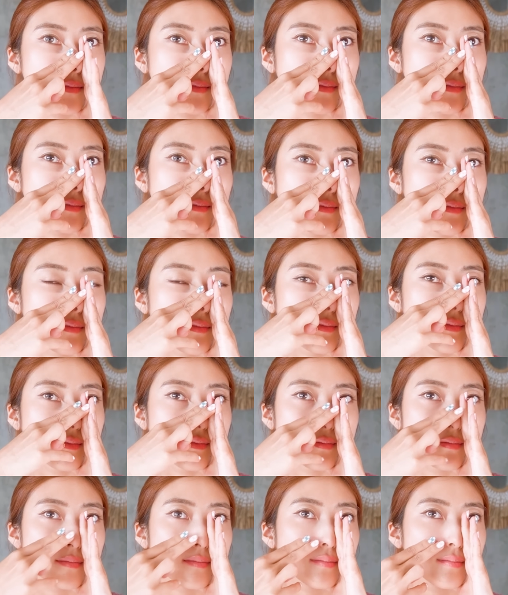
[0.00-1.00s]
After
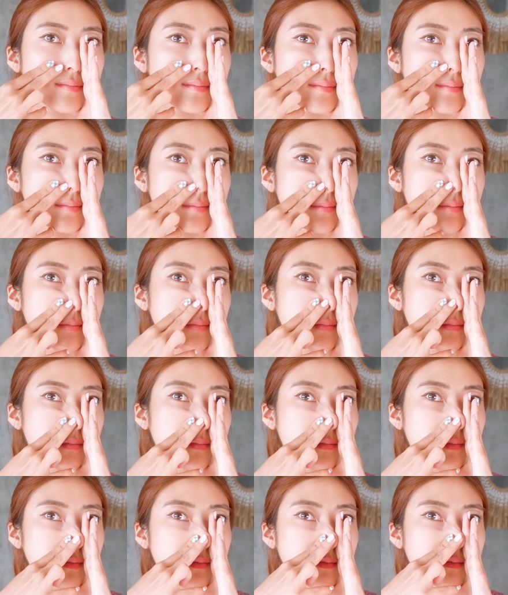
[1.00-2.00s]
doing the left
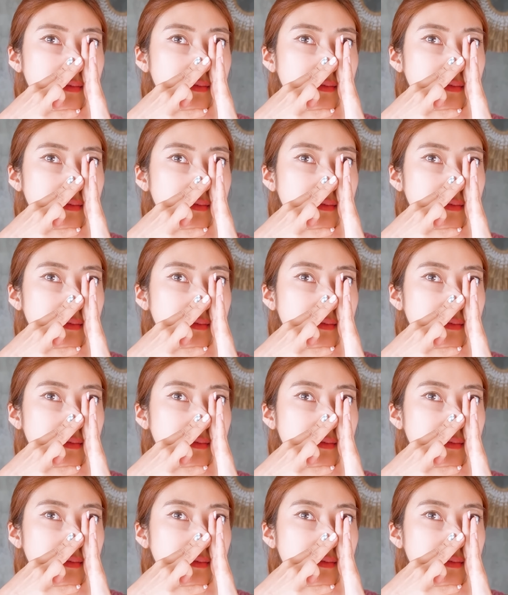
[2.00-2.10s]
side,